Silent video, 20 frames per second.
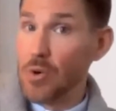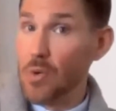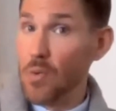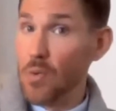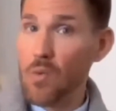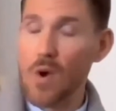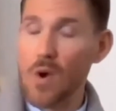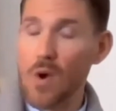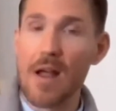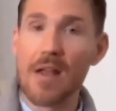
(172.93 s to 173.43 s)
to
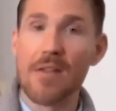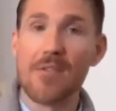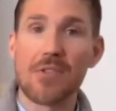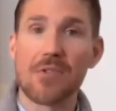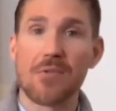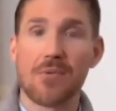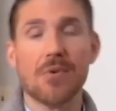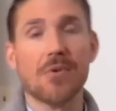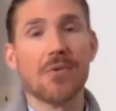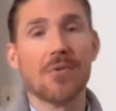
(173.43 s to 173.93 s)
run
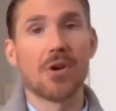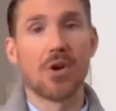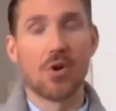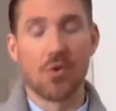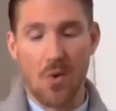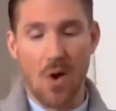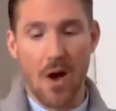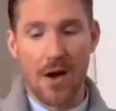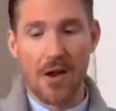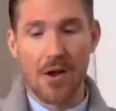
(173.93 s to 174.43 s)
through the
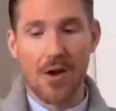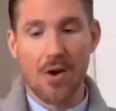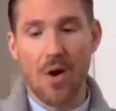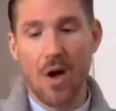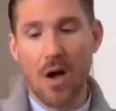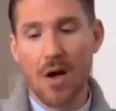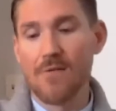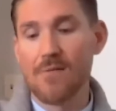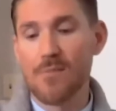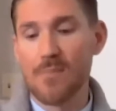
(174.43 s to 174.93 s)
grotto
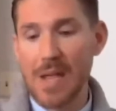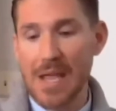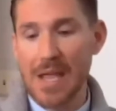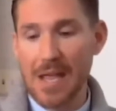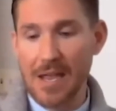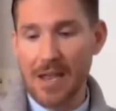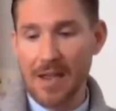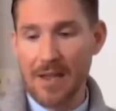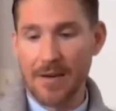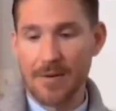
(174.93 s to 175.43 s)
of
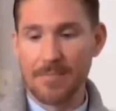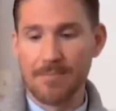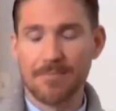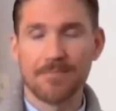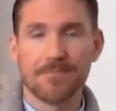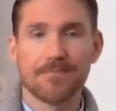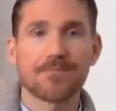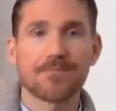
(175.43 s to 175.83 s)
Pan.